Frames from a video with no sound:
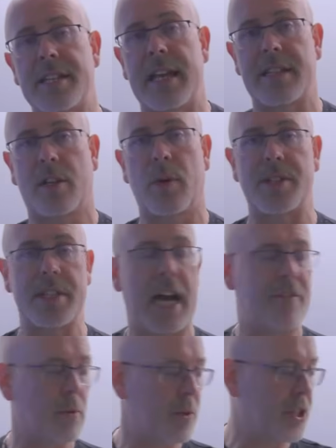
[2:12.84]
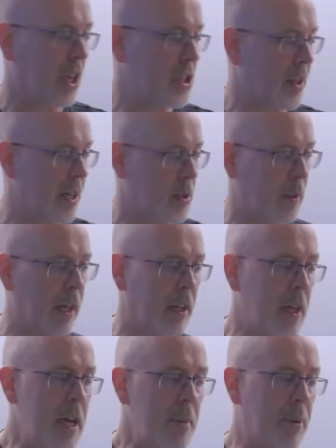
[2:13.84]
and ask a question afterwards, you can do that as well.
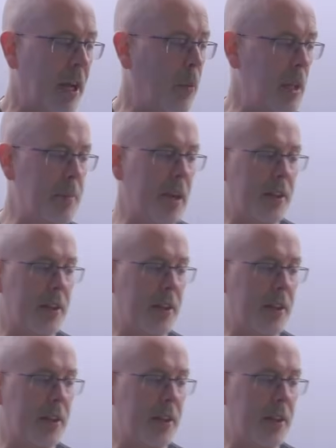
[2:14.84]
But I will be